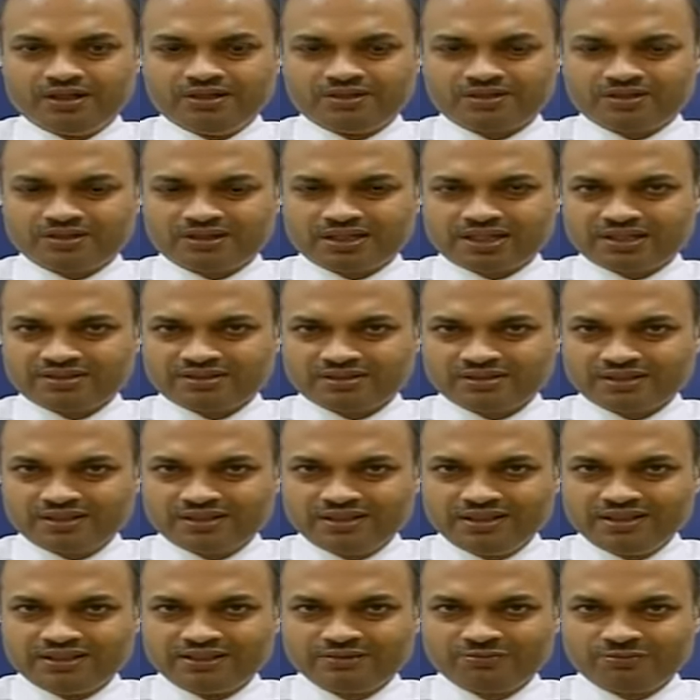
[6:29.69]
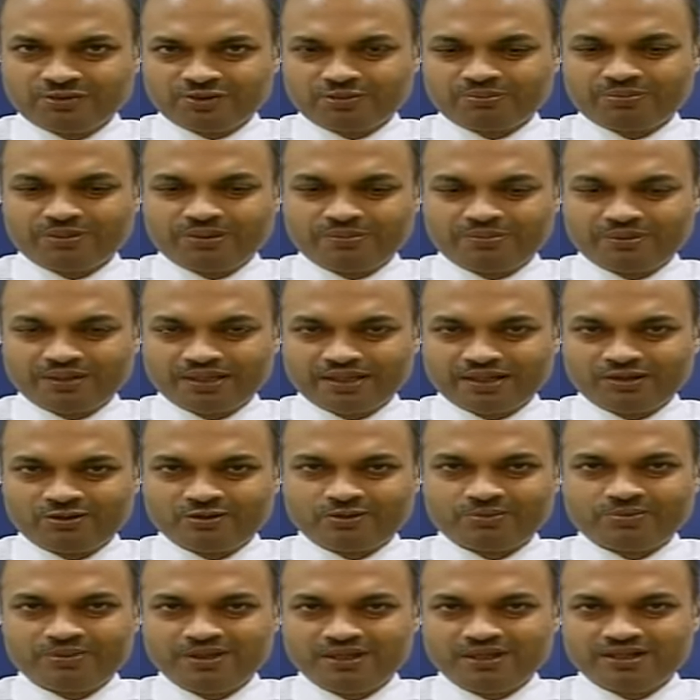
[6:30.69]
So that's the reason what people are
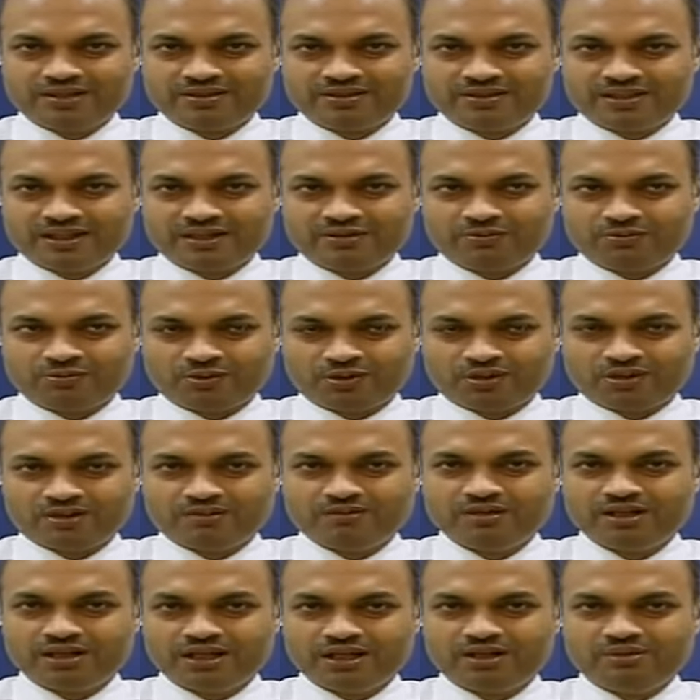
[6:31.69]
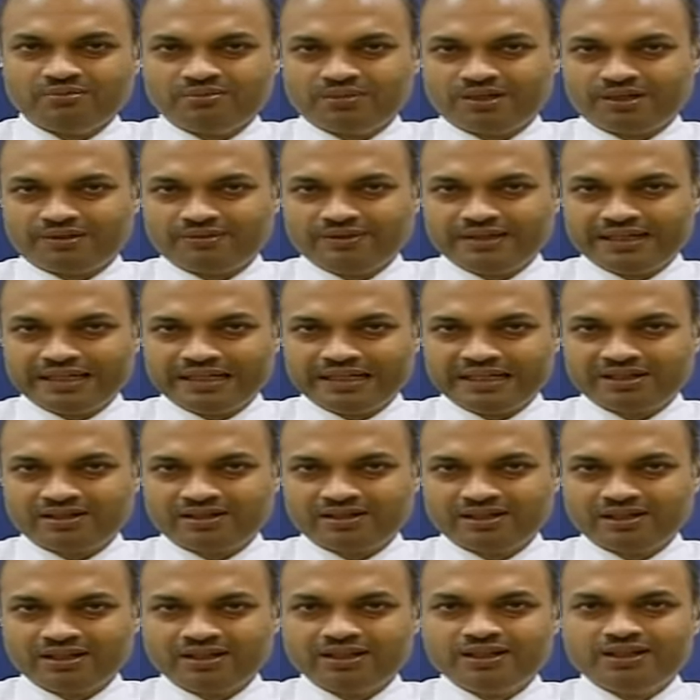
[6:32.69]
hoping is that whatever government we get,